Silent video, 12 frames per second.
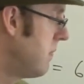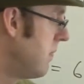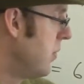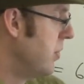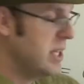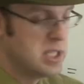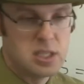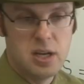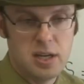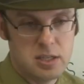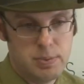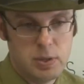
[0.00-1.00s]
for this
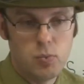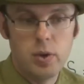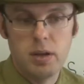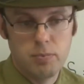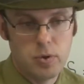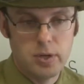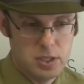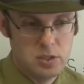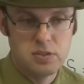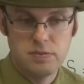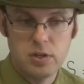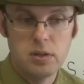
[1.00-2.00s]
not to be way more
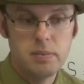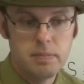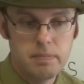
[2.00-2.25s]
useful